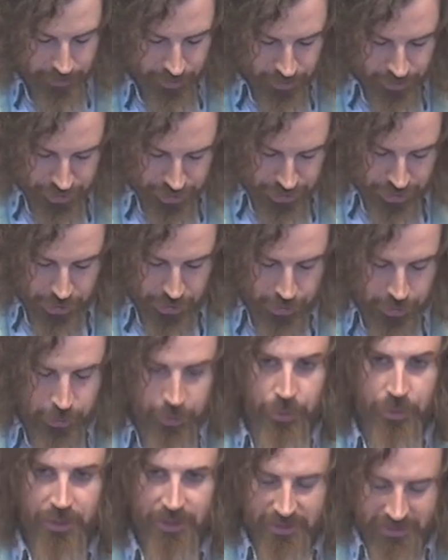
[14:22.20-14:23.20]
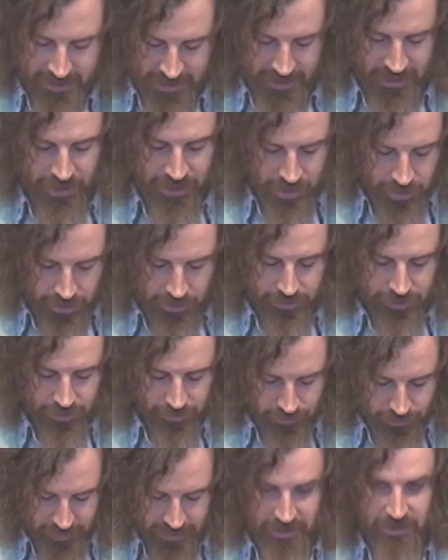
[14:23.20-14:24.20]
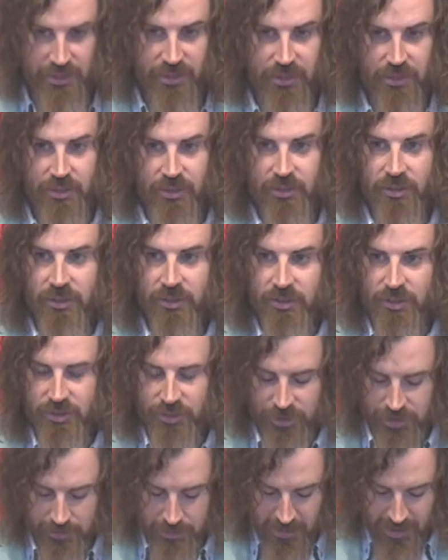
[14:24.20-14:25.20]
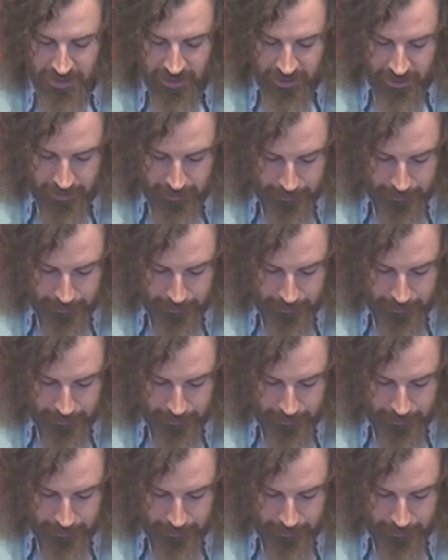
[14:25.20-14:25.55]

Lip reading: but you did not return to me.